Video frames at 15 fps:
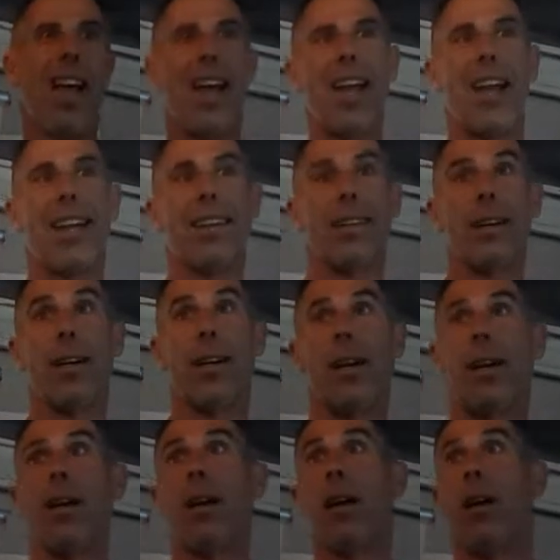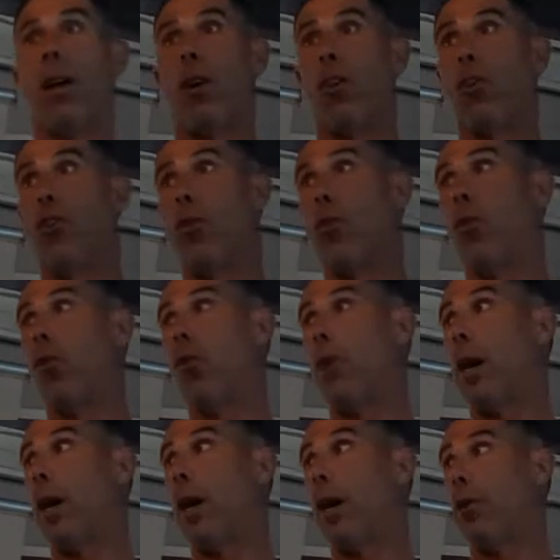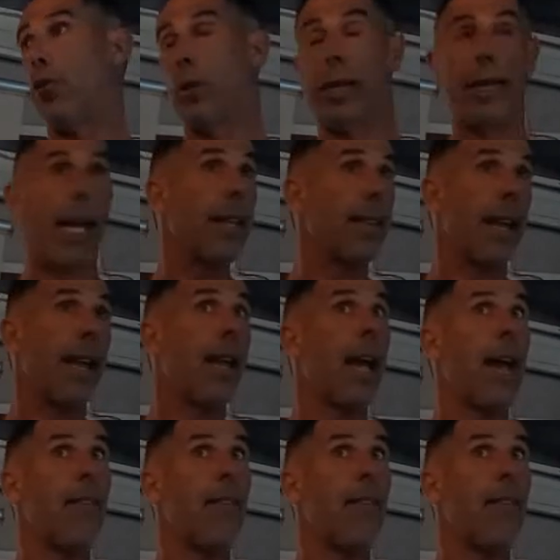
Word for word: And uh, you, uh, you can get there,